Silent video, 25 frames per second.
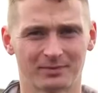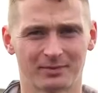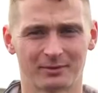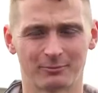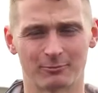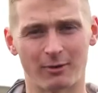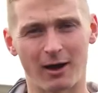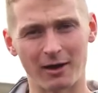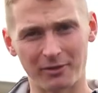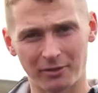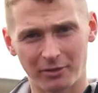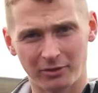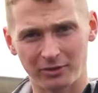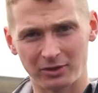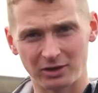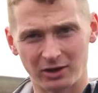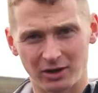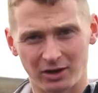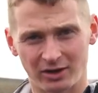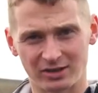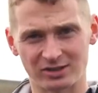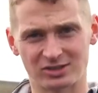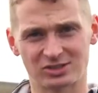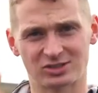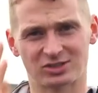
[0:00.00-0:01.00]
Rather than
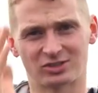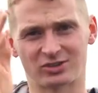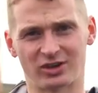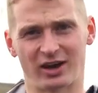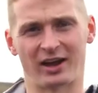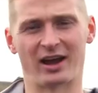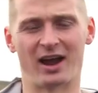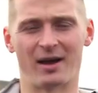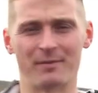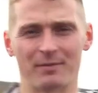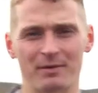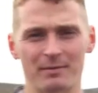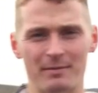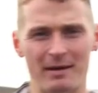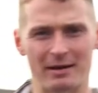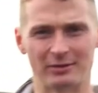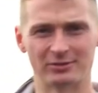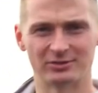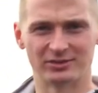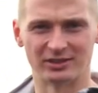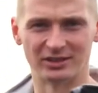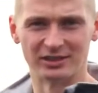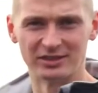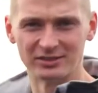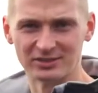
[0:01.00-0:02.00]
going straight up the
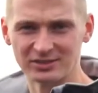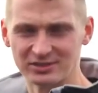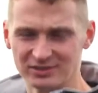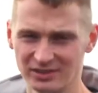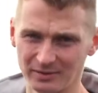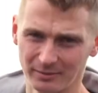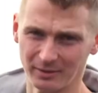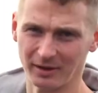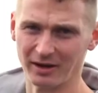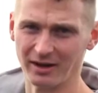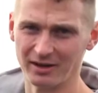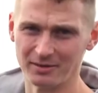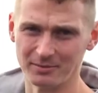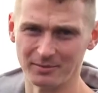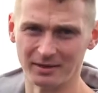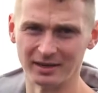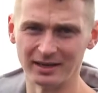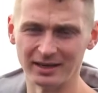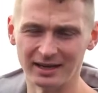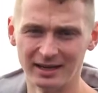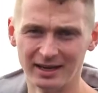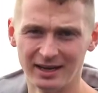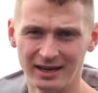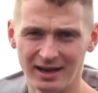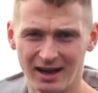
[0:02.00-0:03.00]
mountain, as you see behind me,
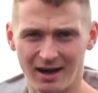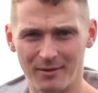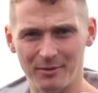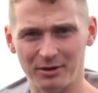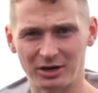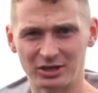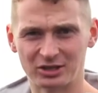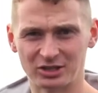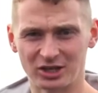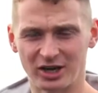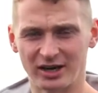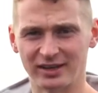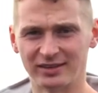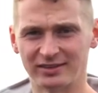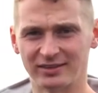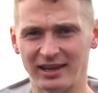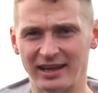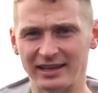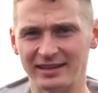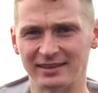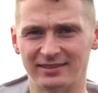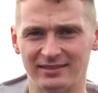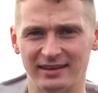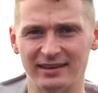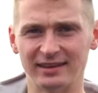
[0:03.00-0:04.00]
I'm going to try and
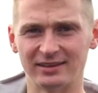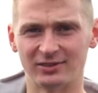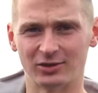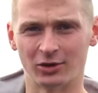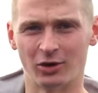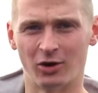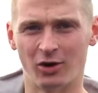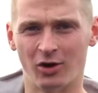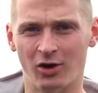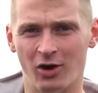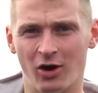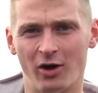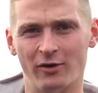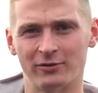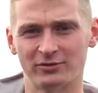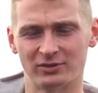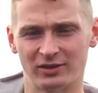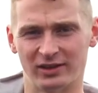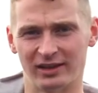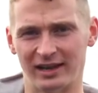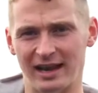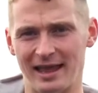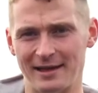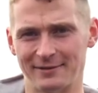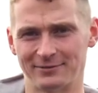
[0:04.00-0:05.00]
take a detour off to
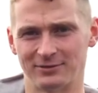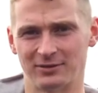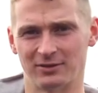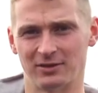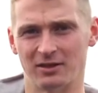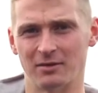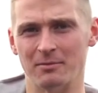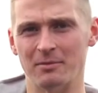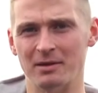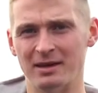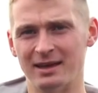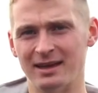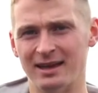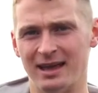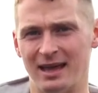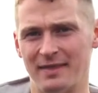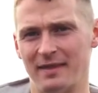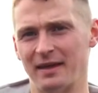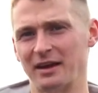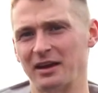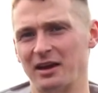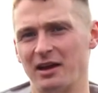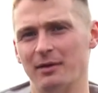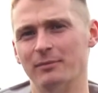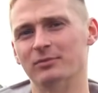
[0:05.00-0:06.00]
the left of them and
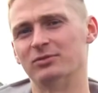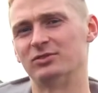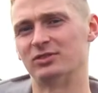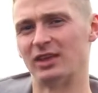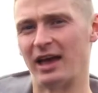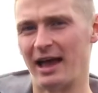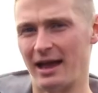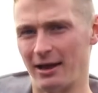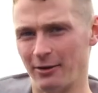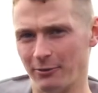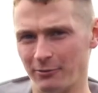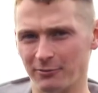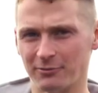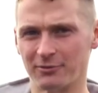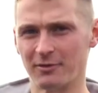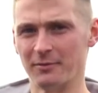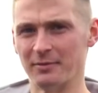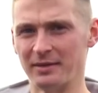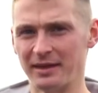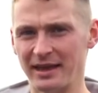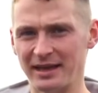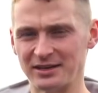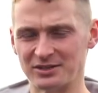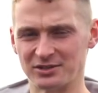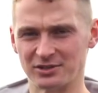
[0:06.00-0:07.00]
then come down from
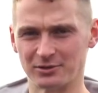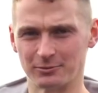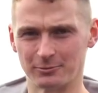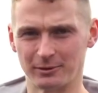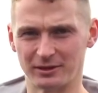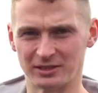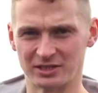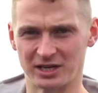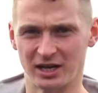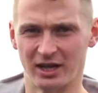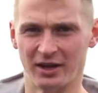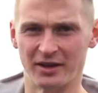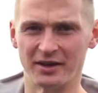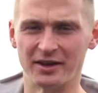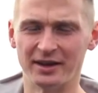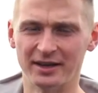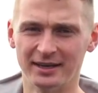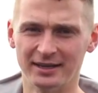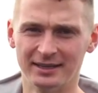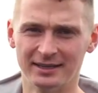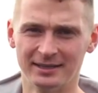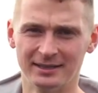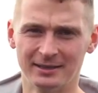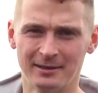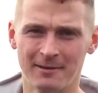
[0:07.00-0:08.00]
the edge of the ridgeline.
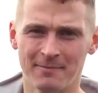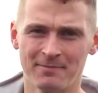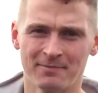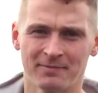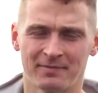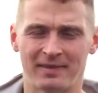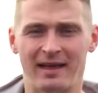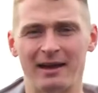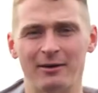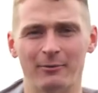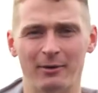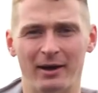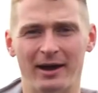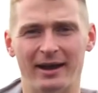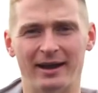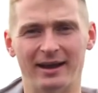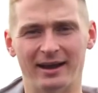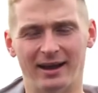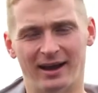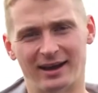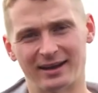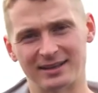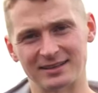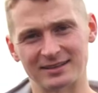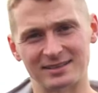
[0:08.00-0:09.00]
That way
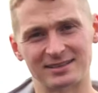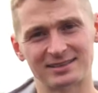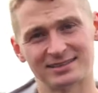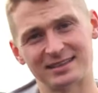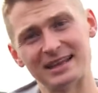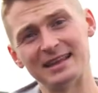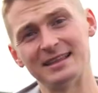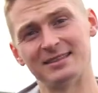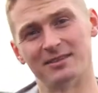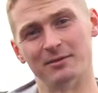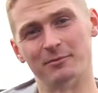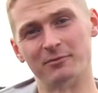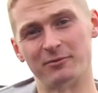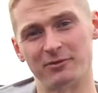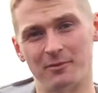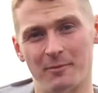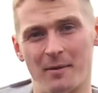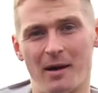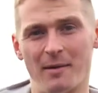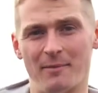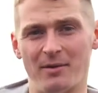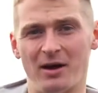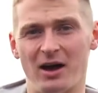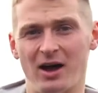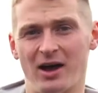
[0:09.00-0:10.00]
I can see them from
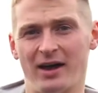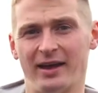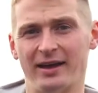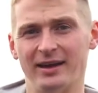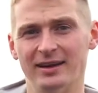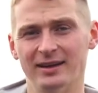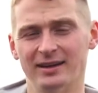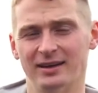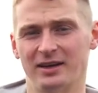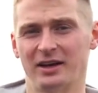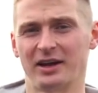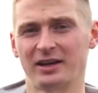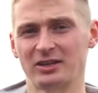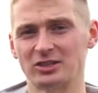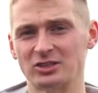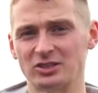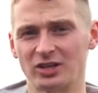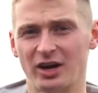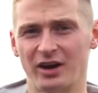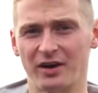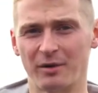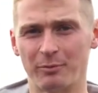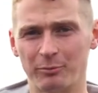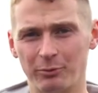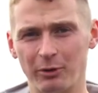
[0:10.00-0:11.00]
up high and I can
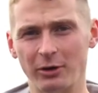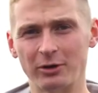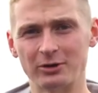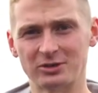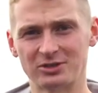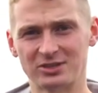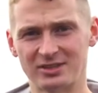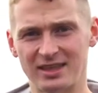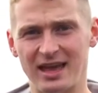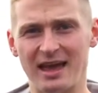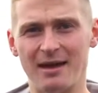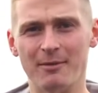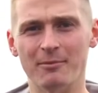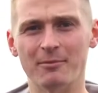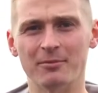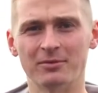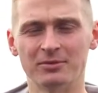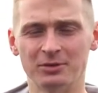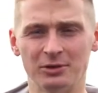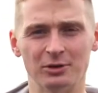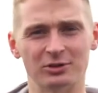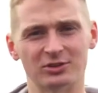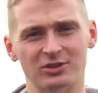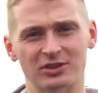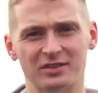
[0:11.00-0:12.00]
try and approach them
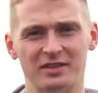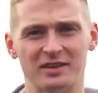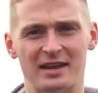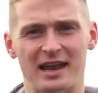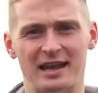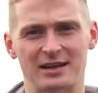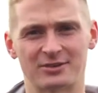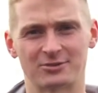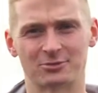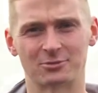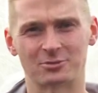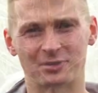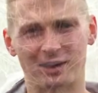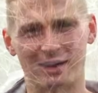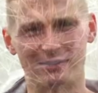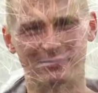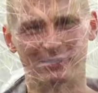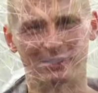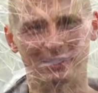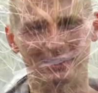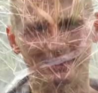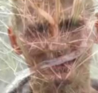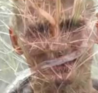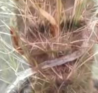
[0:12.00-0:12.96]
using the natural cover.